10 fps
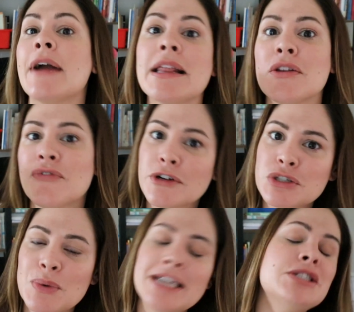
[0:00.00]
All right, the
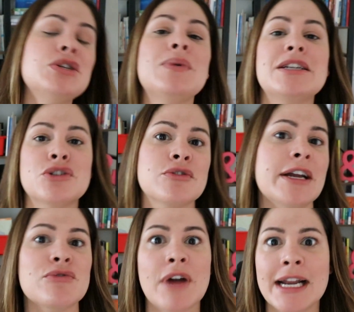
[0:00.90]
first way to
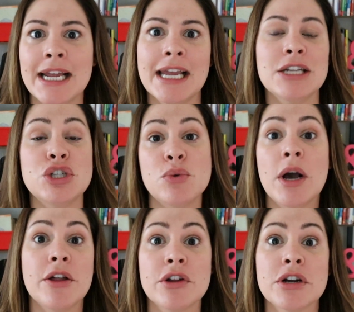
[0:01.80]
integrate writing into
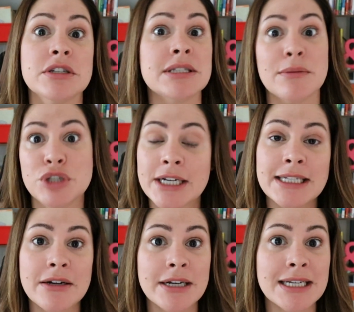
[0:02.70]
other
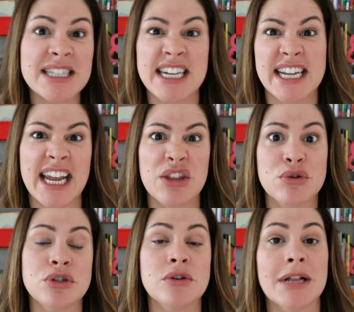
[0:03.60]
subject areas in a K
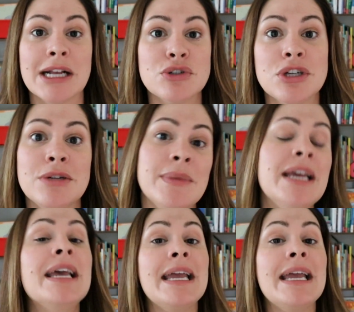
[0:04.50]
through 2 classroom